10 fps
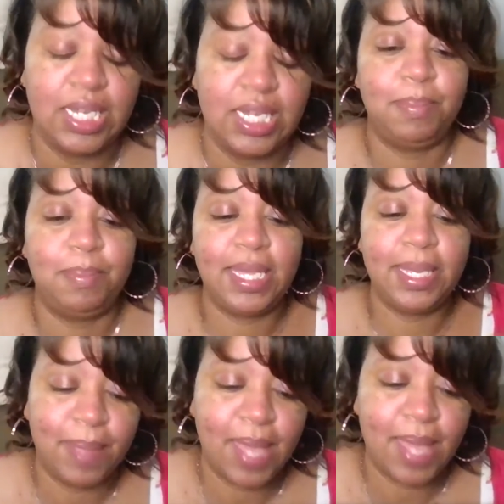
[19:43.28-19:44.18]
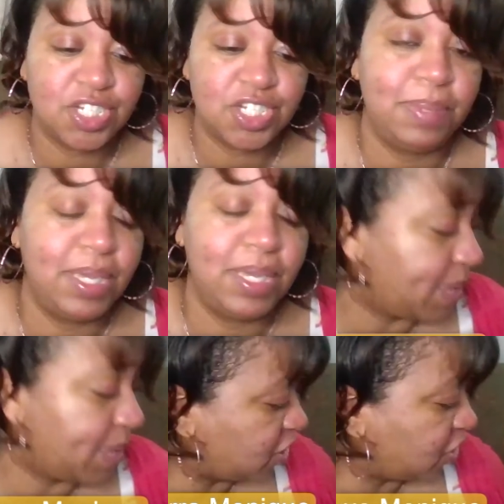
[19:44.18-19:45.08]
Being patient, being
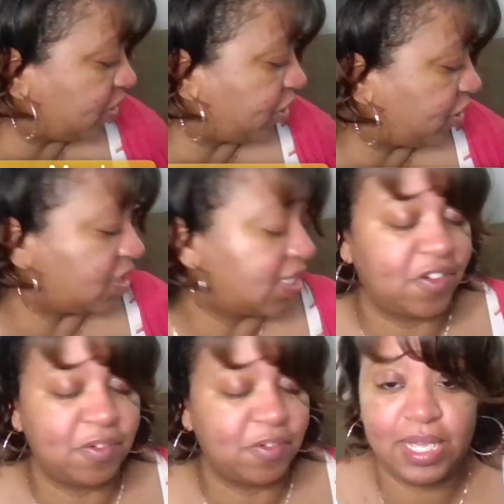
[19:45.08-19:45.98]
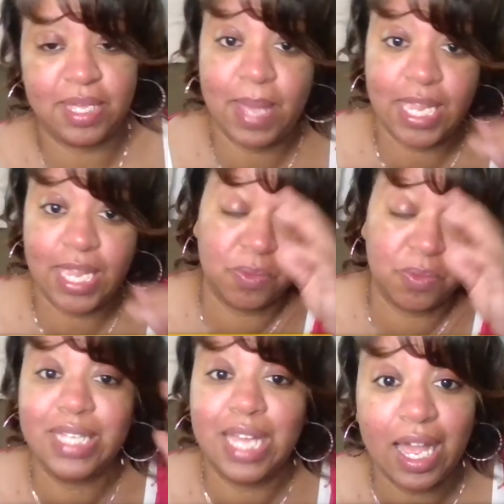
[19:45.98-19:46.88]
patient with yourself, being patient with
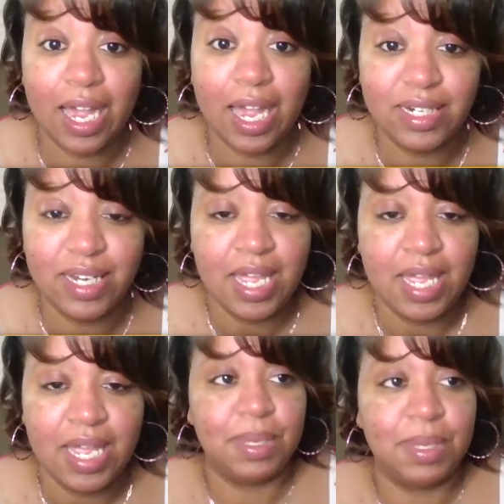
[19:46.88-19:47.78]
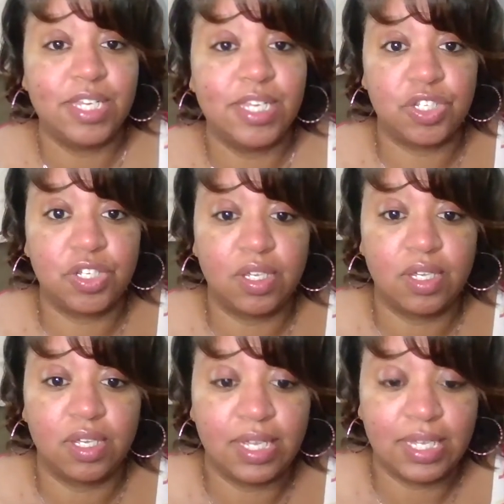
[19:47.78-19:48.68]
God. Because
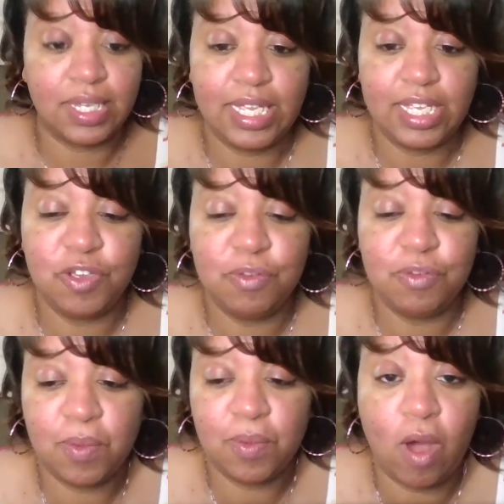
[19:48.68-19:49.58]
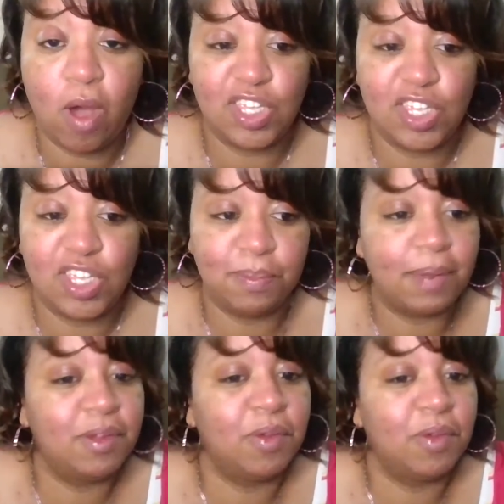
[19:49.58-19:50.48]
again, you may want it. You've been probably
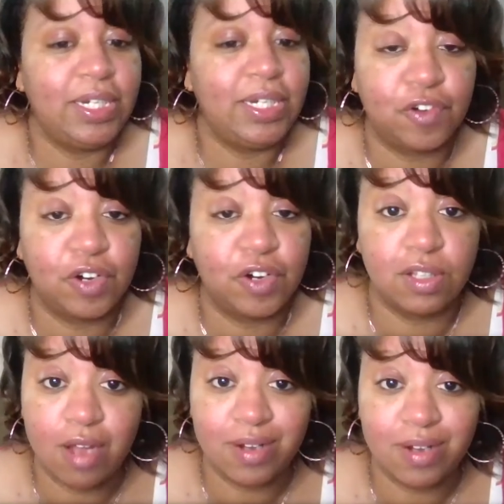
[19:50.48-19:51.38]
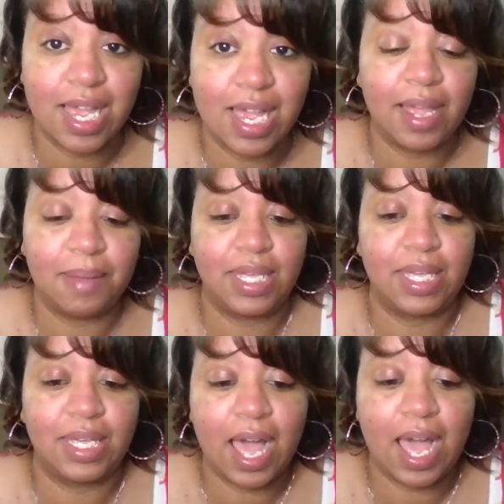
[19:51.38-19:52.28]
been waiting for a long time, and
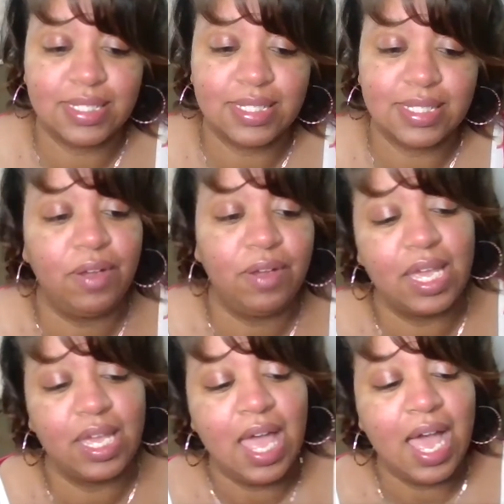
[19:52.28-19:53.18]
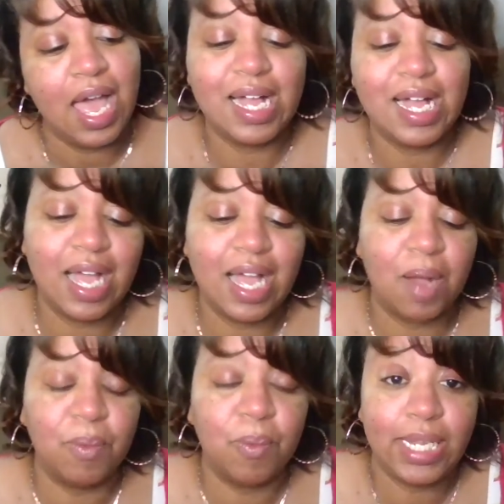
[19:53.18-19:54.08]
God is like, okay, ah, I
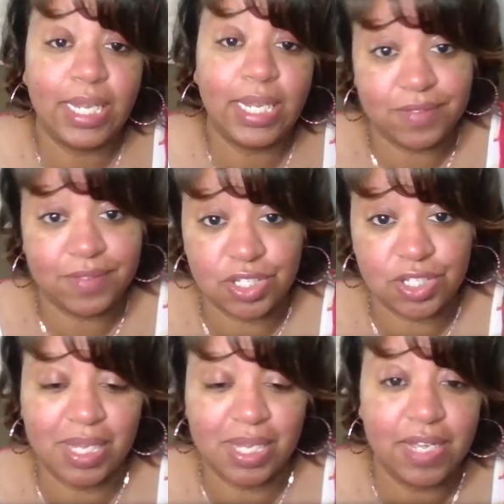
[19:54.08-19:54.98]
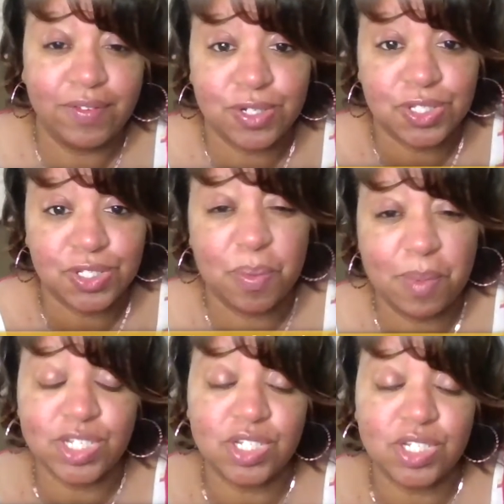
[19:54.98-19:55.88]
want to give it to you. I love you so
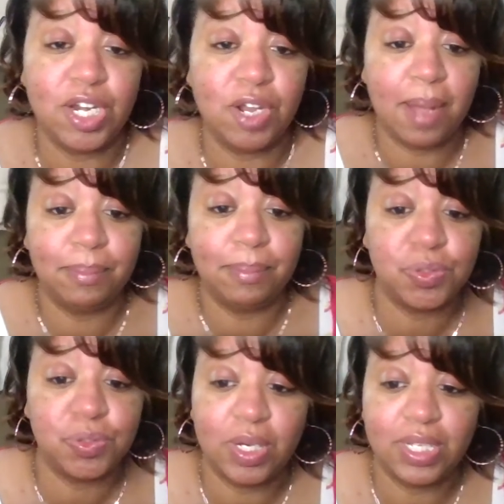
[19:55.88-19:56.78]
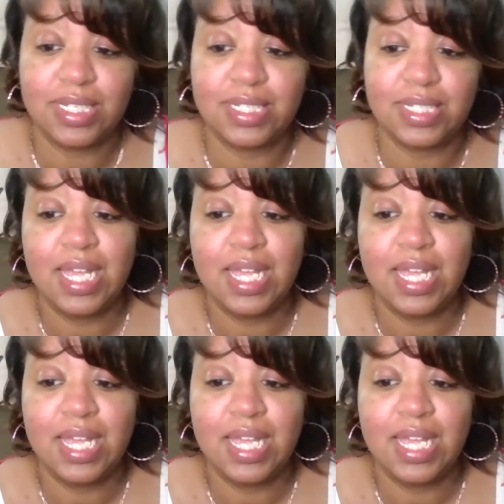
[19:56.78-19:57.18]
much. I know how much you want this.